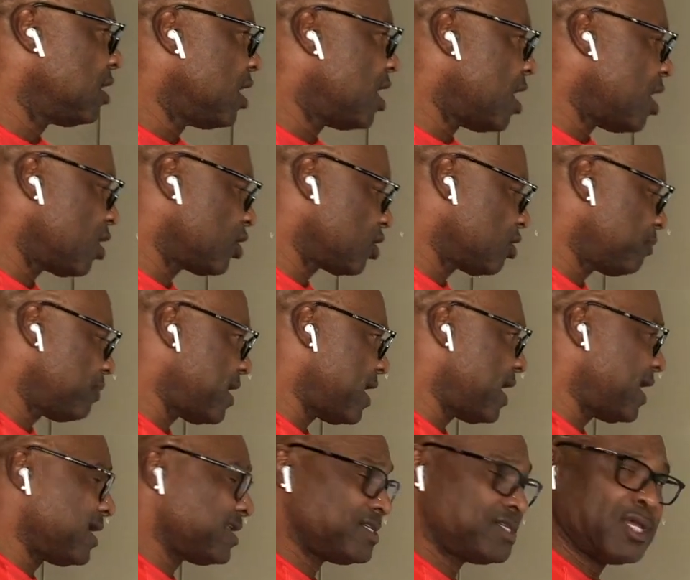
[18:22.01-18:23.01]
hunger
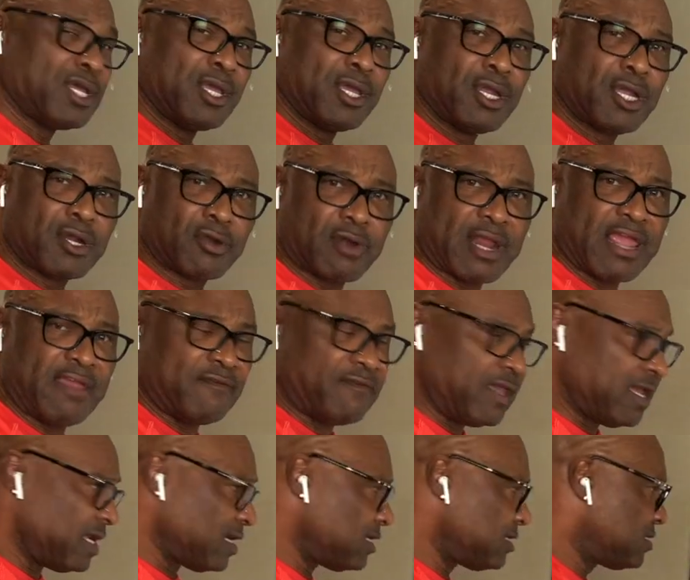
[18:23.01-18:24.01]
pains,
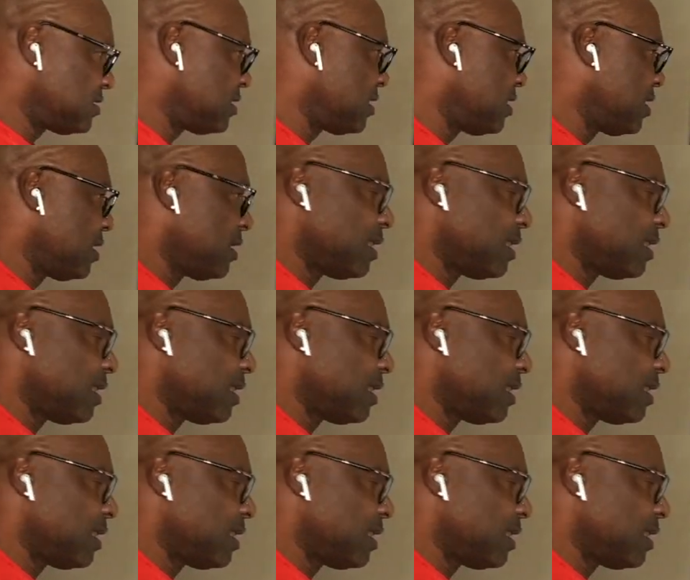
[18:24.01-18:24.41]
cravings,